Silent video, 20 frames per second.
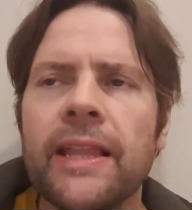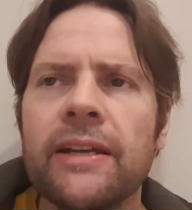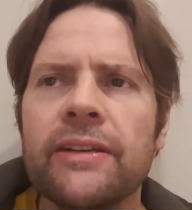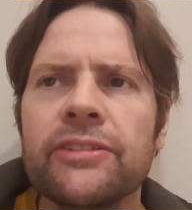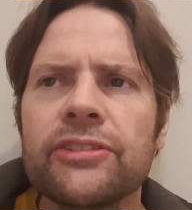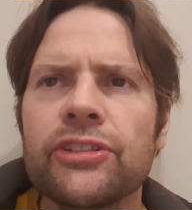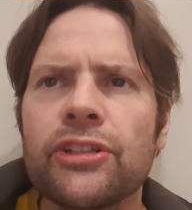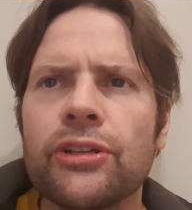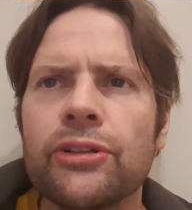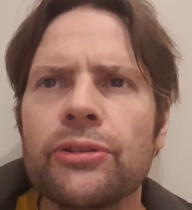
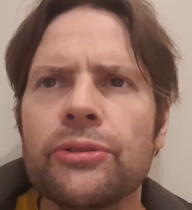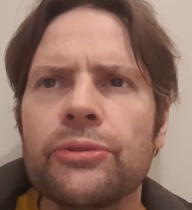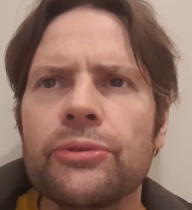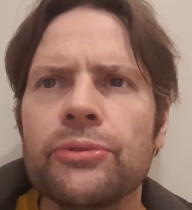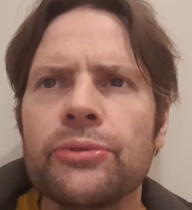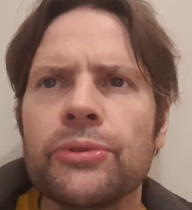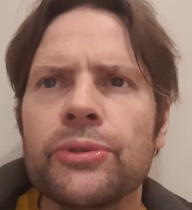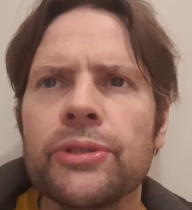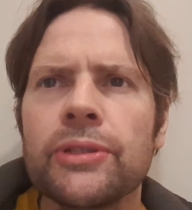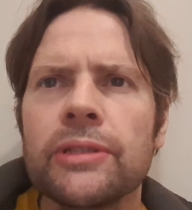
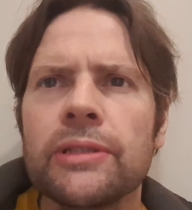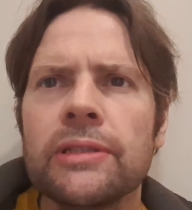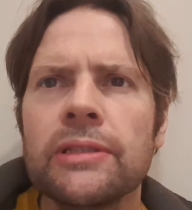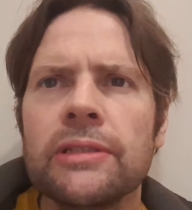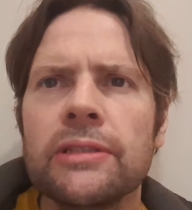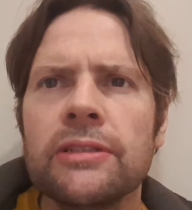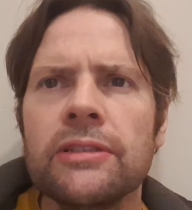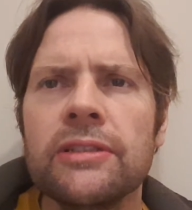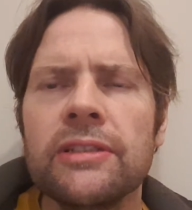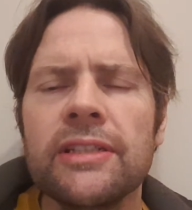So
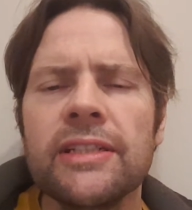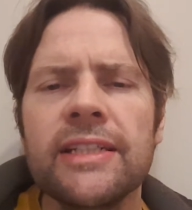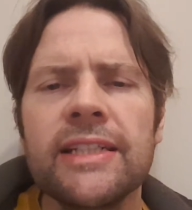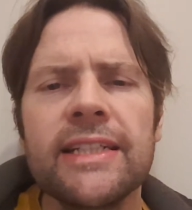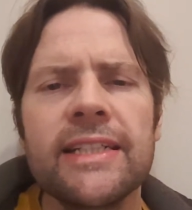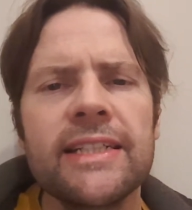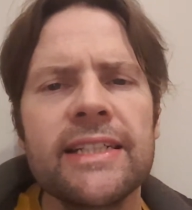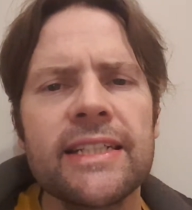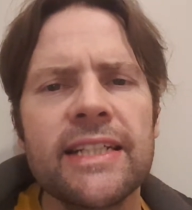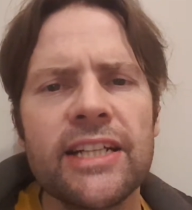
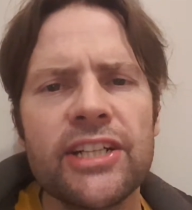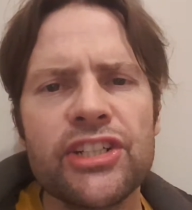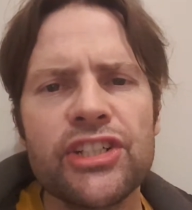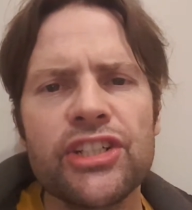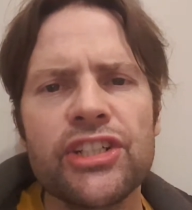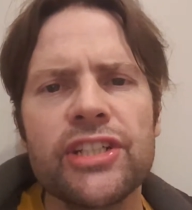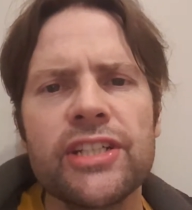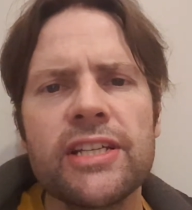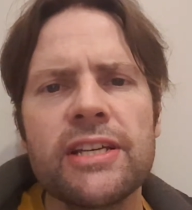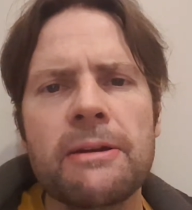it
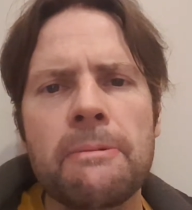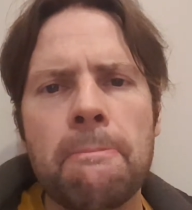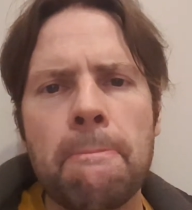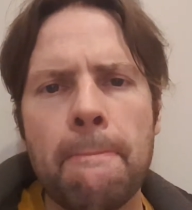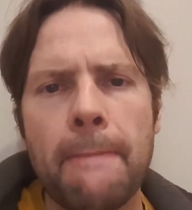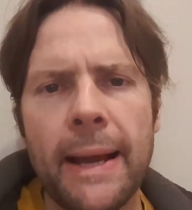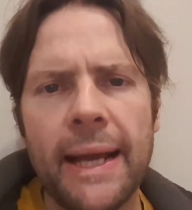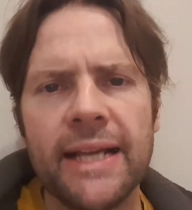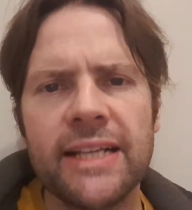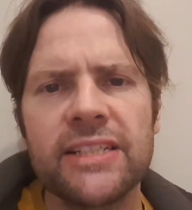actually
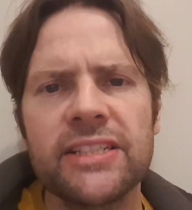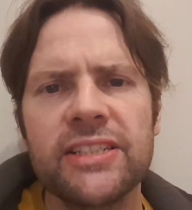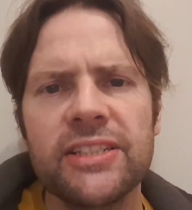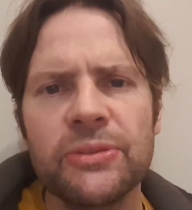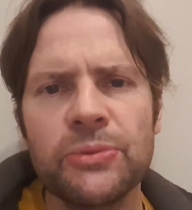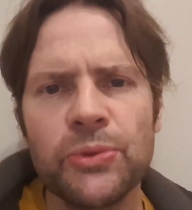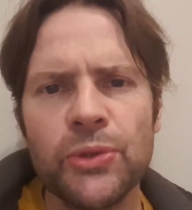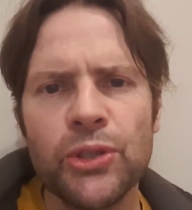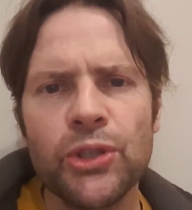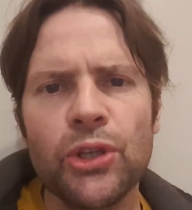makes the
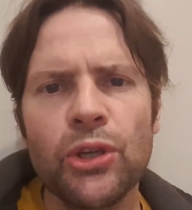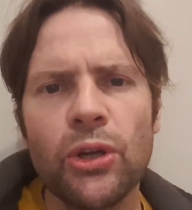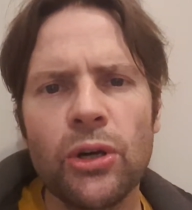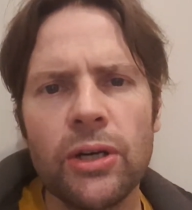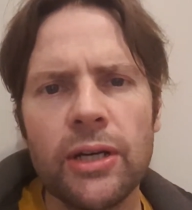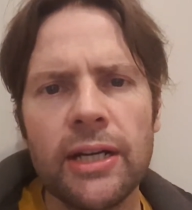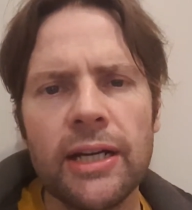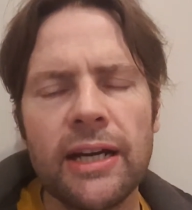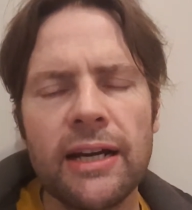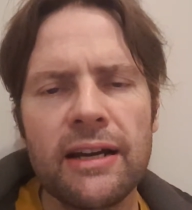word
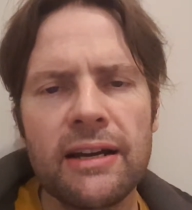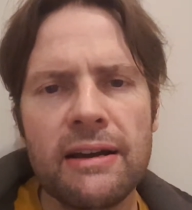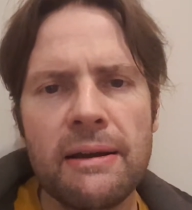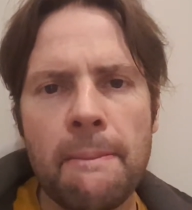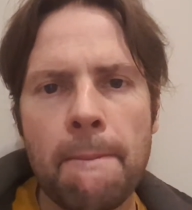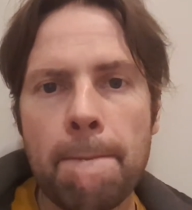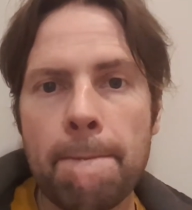longer,